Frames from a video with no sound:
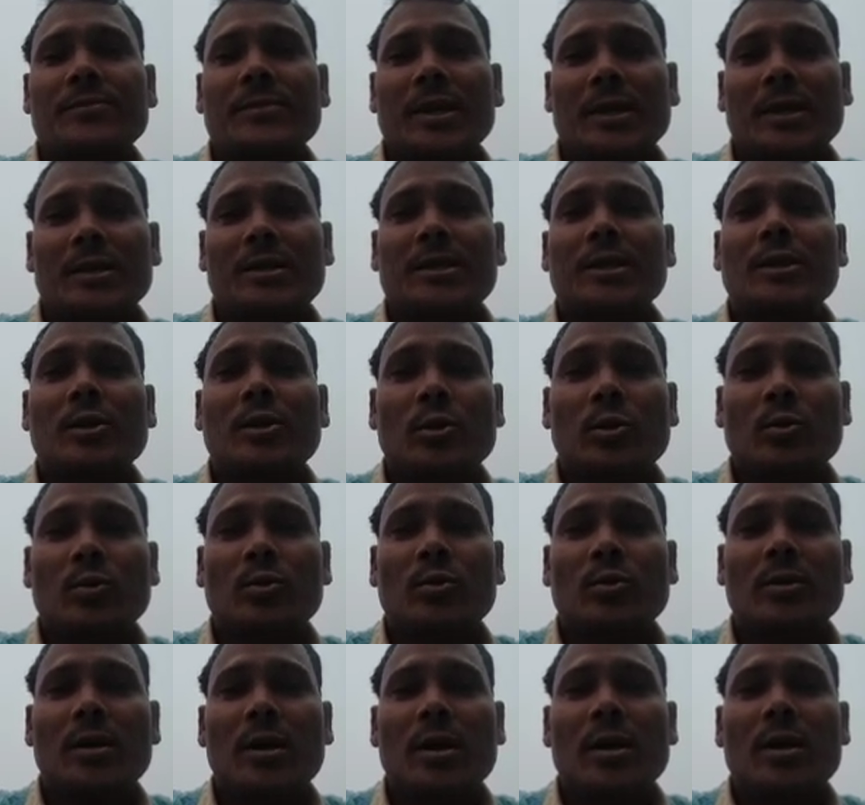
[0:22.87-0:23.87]
It
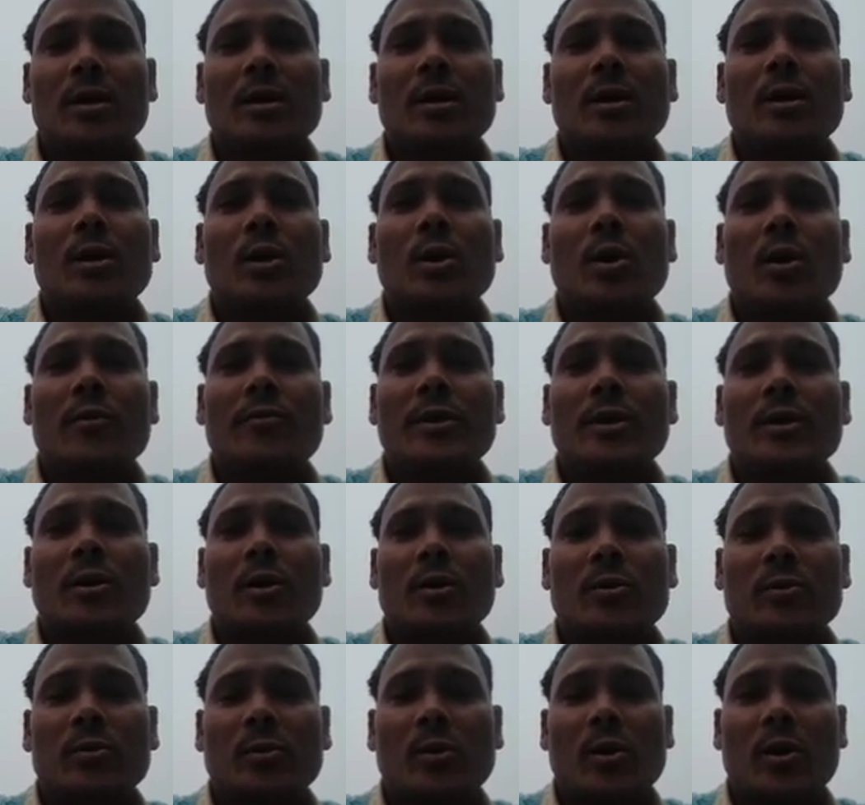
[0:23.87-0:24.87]
includes growing
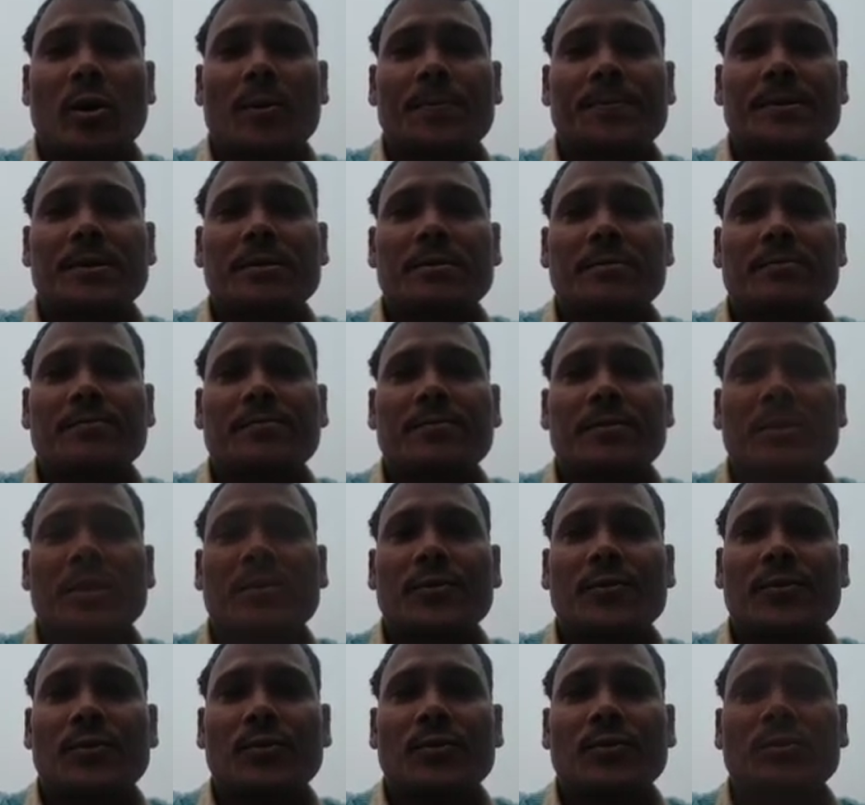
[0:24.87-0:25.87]
of crops,
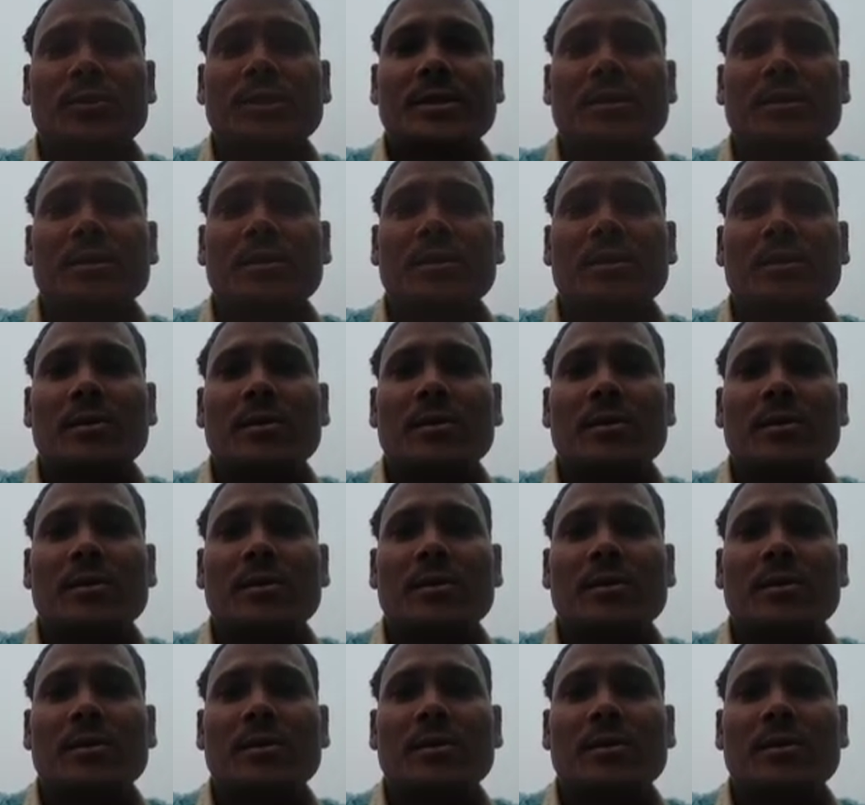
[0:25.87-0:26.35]
fruits,